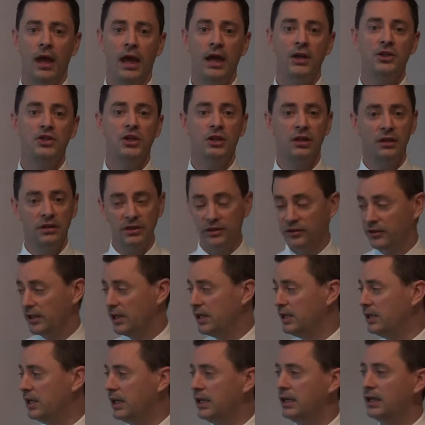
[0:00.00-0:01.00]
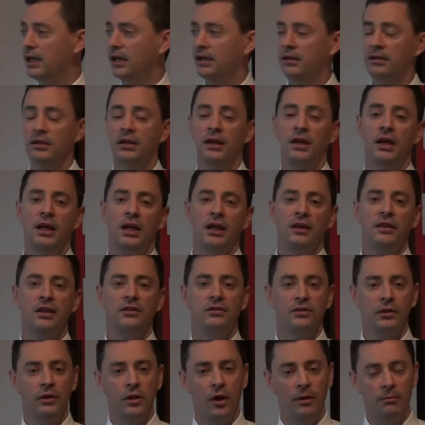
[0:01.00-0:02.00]
As you can see here,
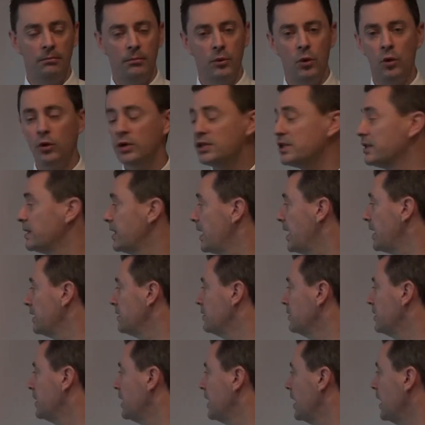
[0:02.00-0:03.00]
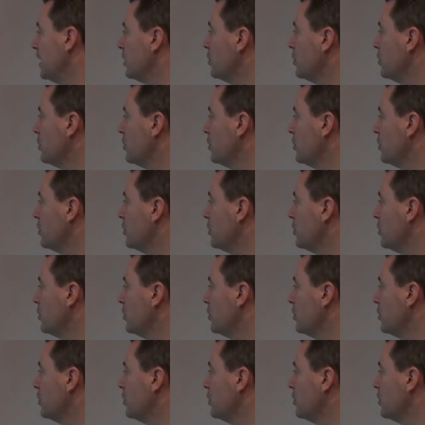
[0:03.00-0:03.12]
there's a lot more to that,